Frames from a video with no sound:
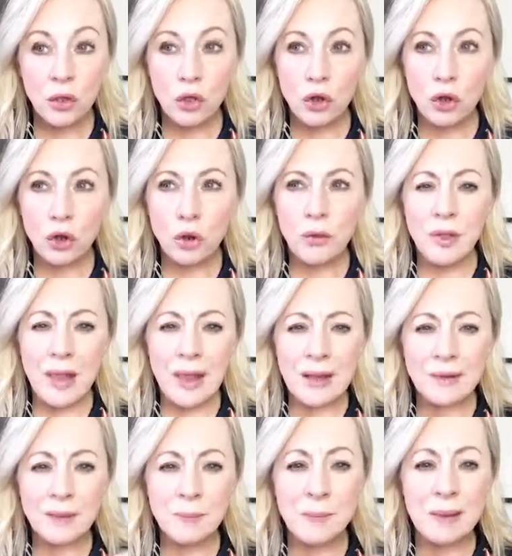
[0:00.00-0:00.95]

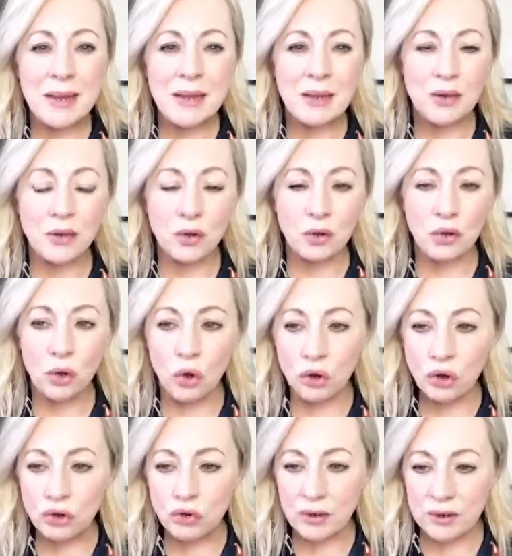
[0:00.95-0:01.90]
then the being and the
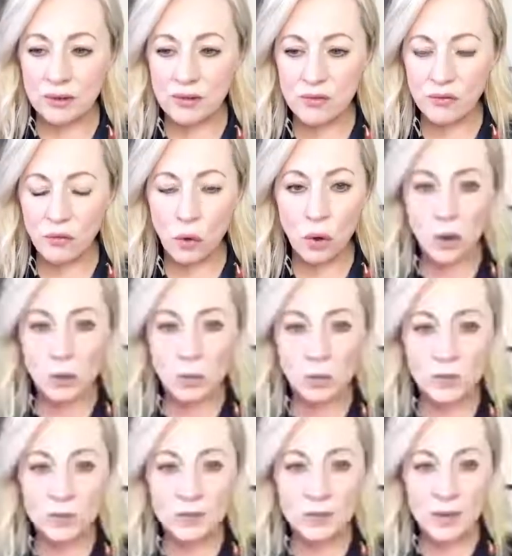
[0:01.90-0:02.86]
now
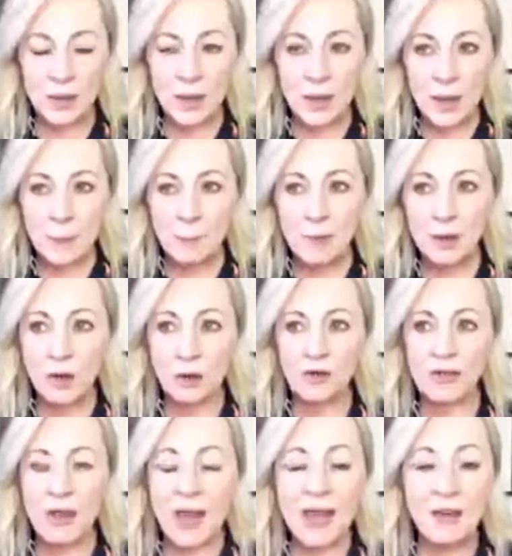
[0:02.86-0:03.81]
transforms,
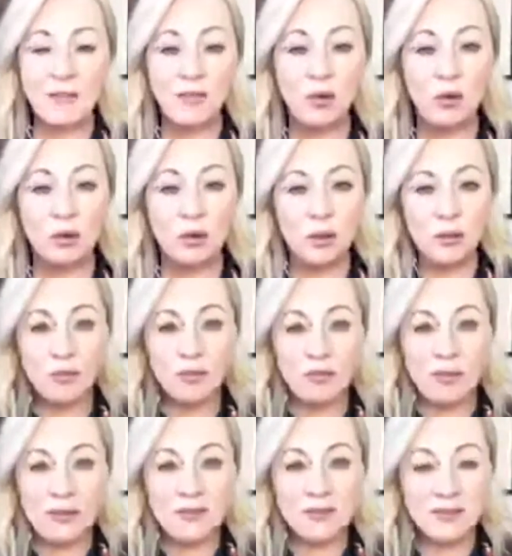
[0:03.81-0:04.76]
because I have all of the
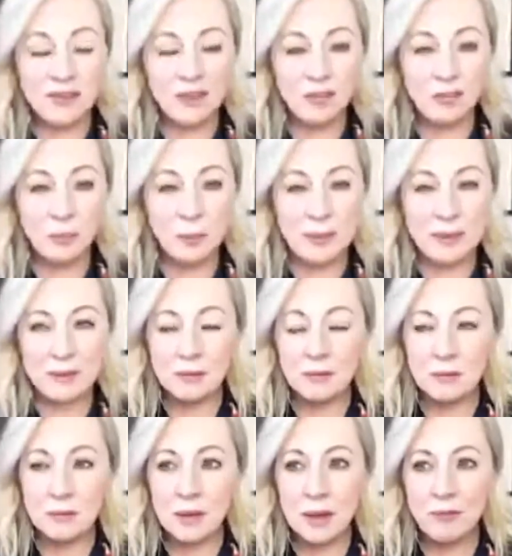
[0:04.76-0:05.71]
feelings that I've
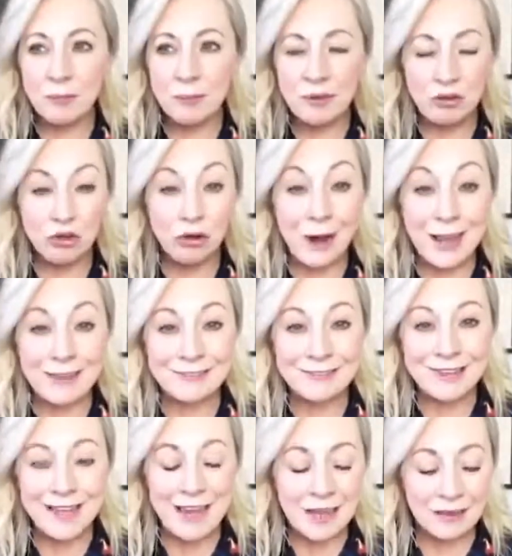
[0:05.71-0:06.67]
been trying to
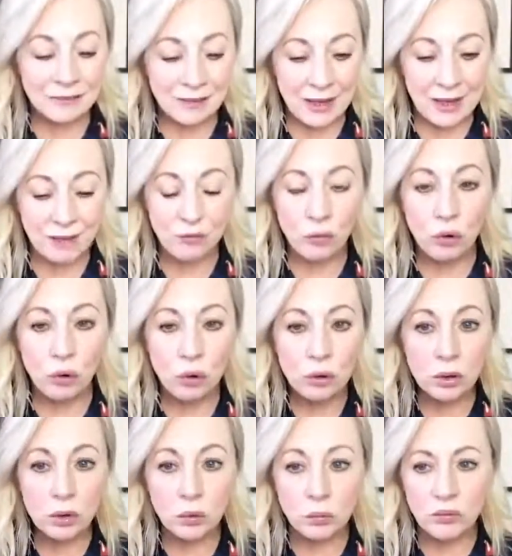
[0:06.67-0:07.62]
get. I have
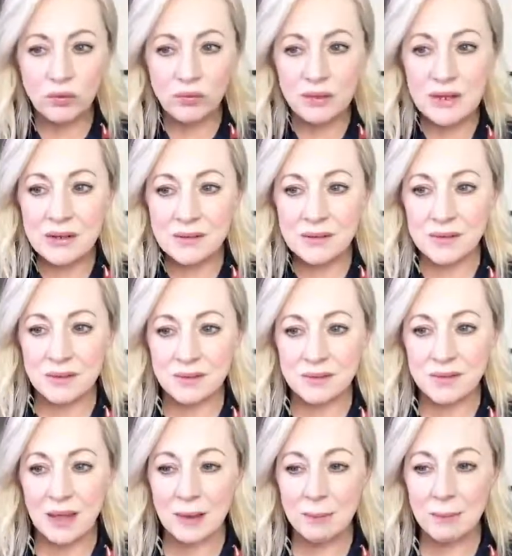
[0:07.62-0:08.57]
all of those feelings
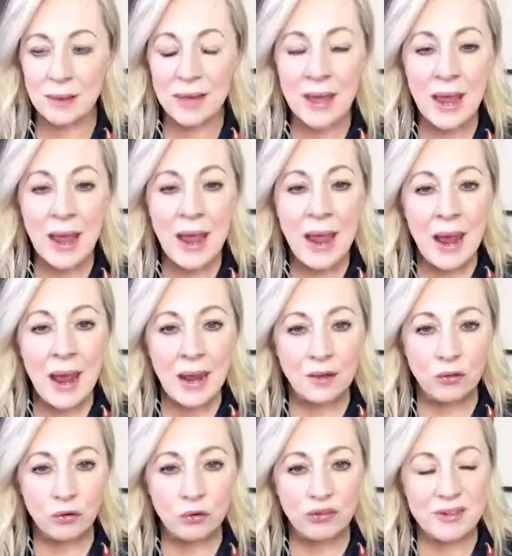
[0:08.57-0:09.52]
inside me,
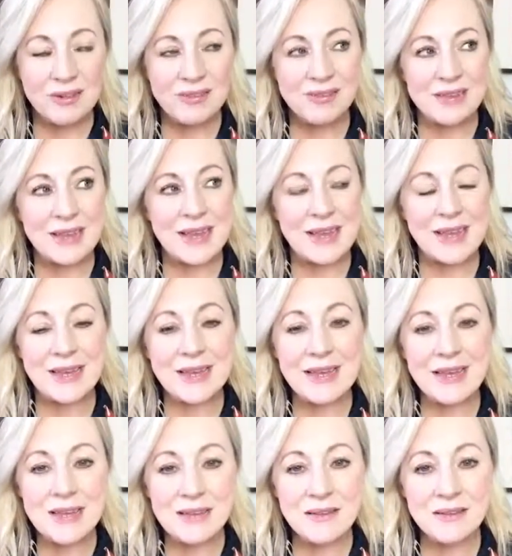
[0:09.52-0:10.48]
and there's this
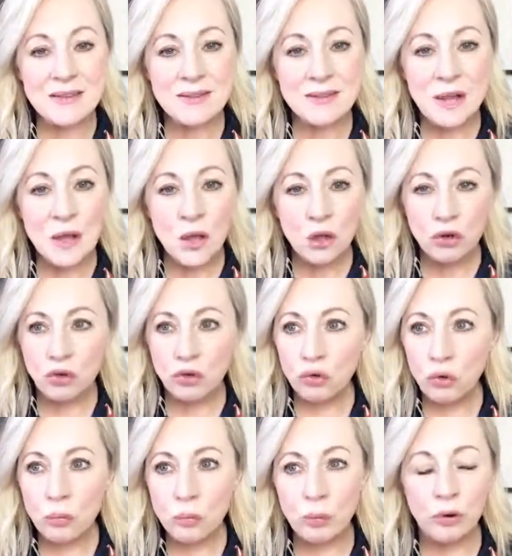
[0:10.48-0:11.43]
ease. There's
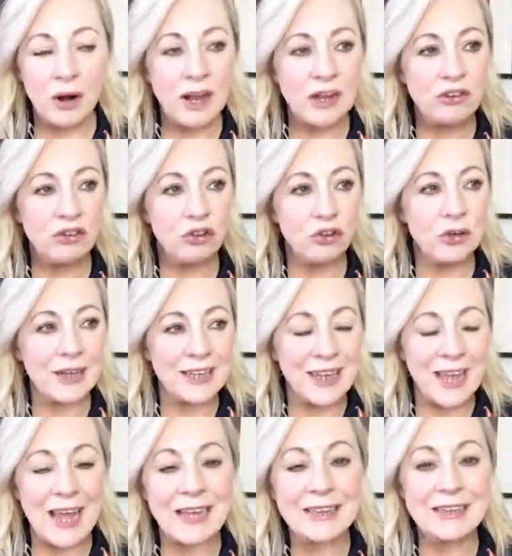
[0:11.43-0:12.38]
no pressure in
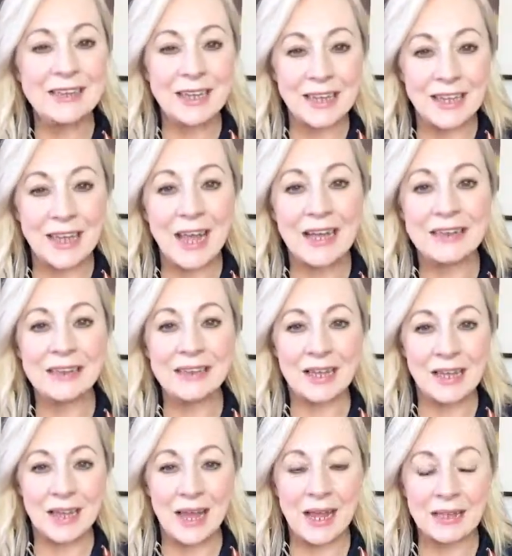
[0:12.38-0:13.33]

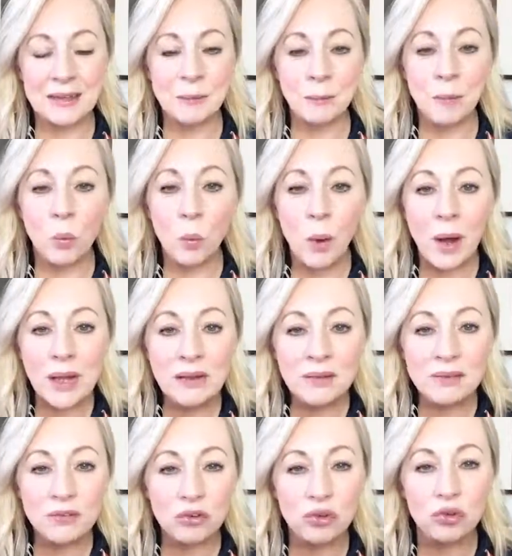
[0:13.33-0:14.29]
getting. But
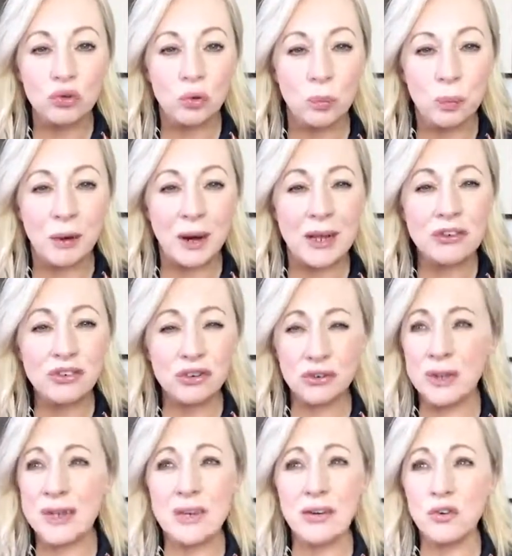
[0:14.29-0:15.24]
whilst there's no pressure,
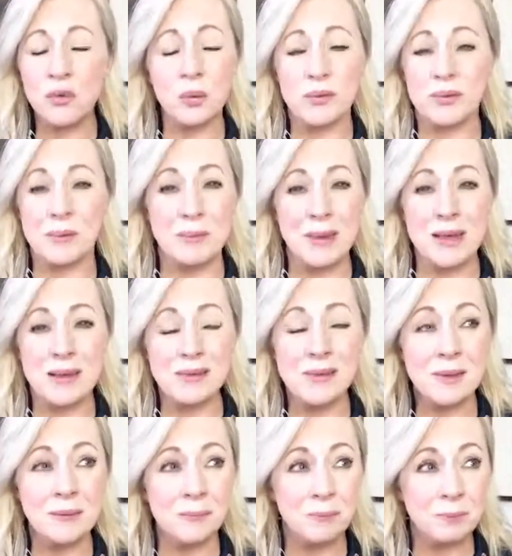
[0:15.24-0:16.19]
here's what's
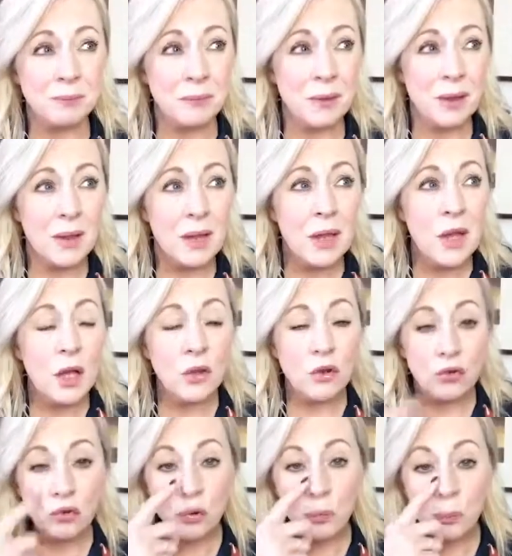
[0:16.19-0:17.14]
amazing.
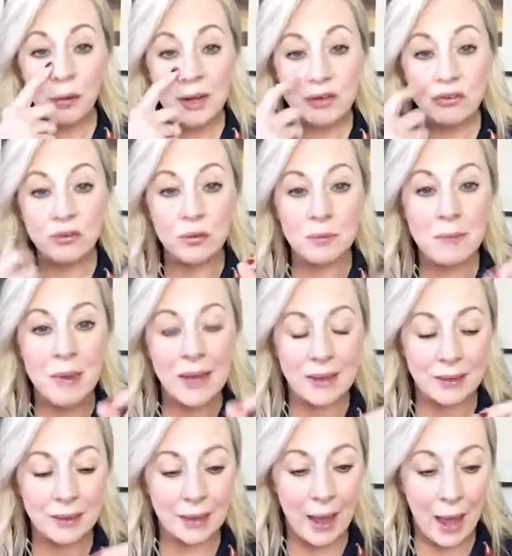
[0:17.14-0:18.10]
There's no pressure in
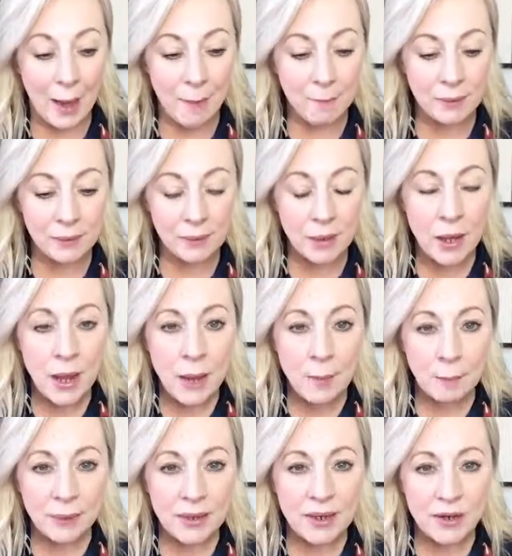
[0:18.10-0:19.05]
making it happen,
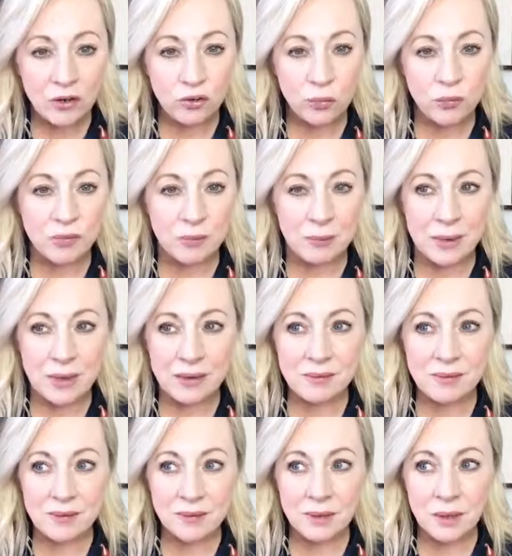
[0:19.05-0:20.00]
but here's what's
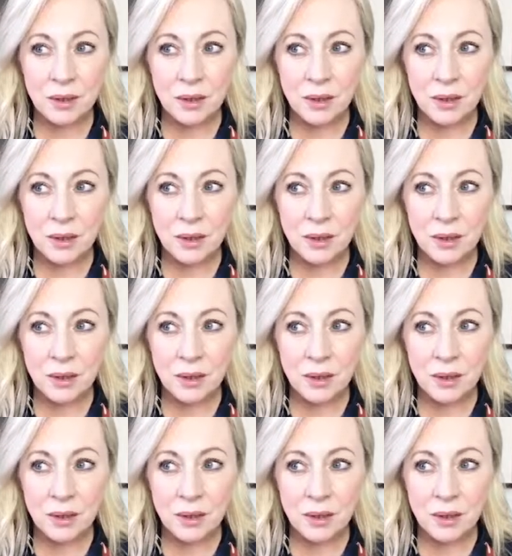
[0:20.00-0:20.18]
amazing.